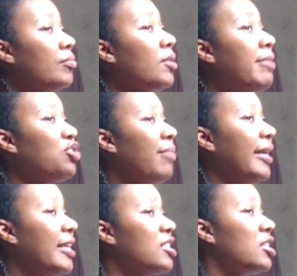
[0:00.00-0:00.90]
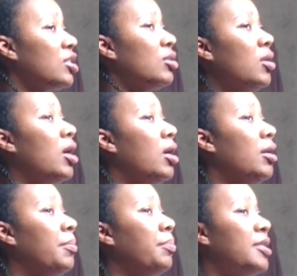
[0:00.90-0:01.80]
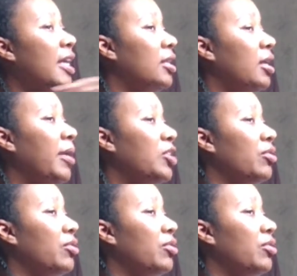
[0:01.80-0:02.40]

Make sure my ends are still protected. Make sure